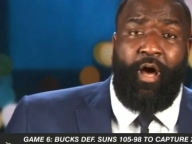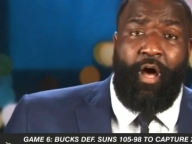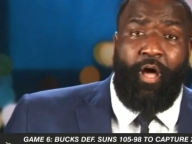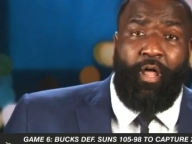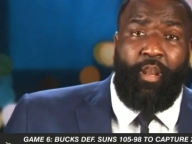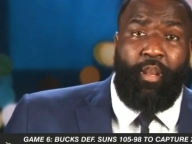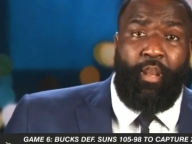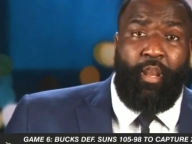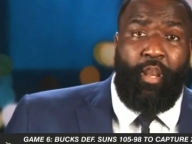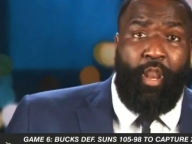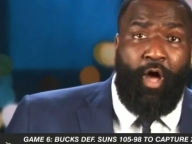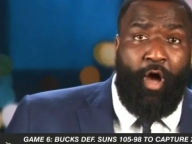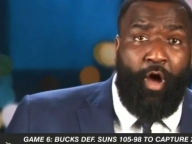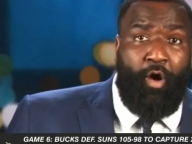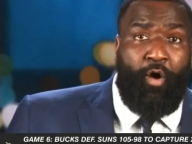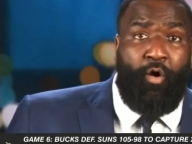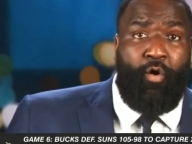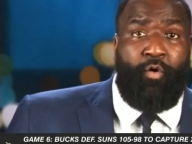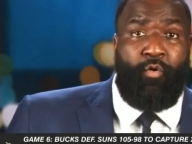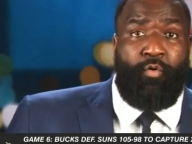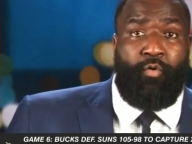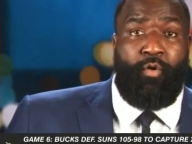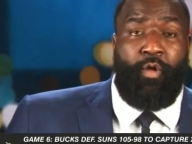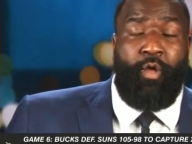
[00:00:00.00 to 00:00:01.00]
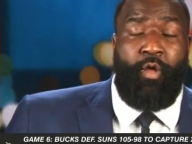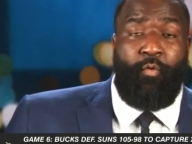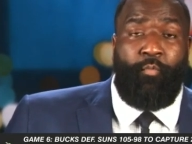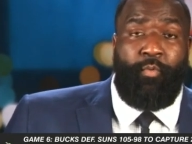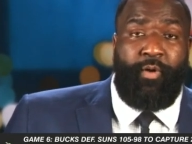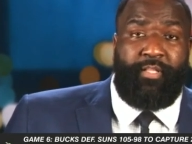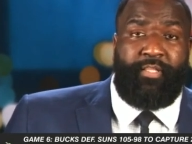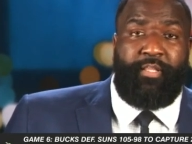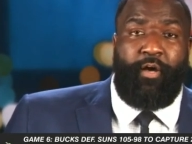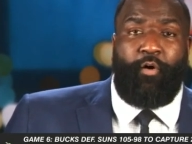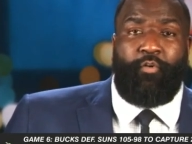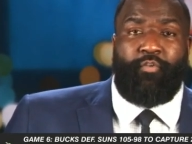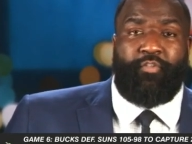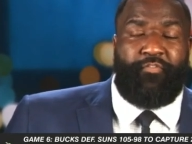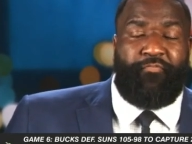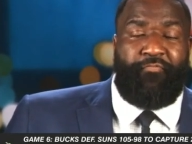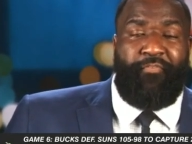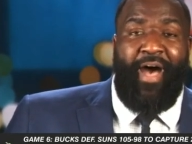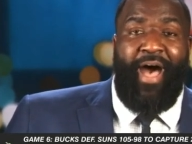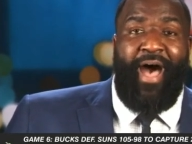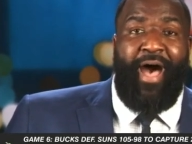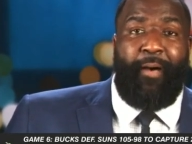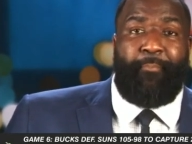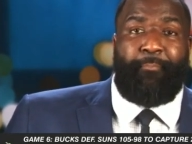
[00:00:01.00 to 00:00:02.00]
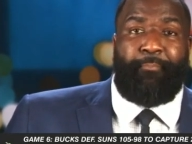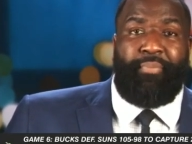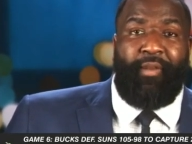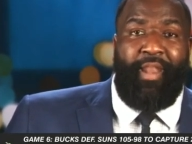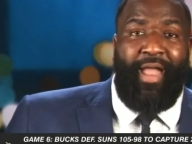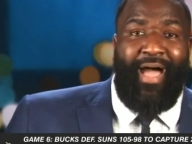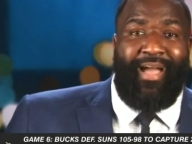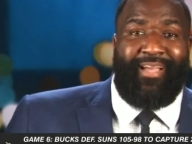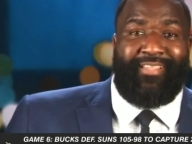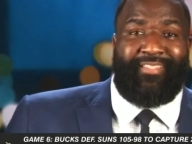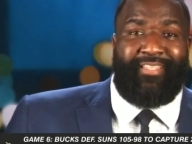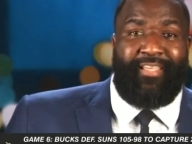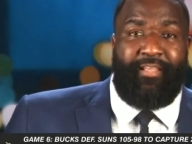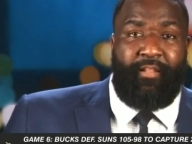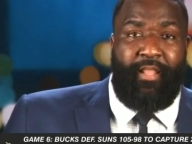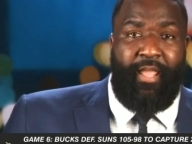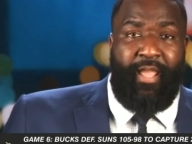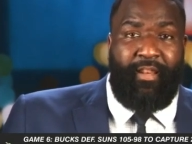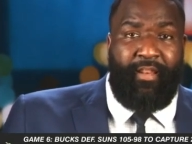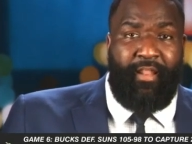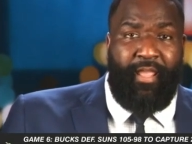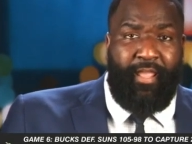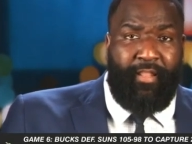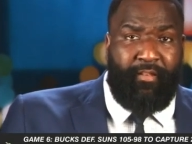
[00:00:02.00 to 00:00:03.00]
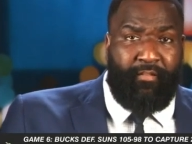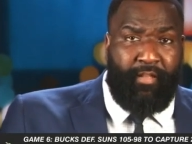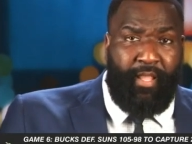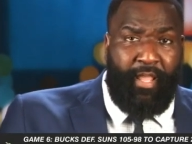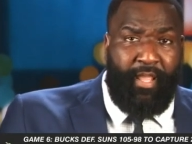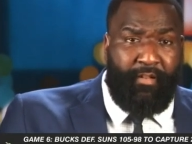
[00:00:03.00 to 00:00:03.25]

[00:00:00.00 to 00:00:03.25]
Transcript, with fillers: along with those five blocks and, and, and,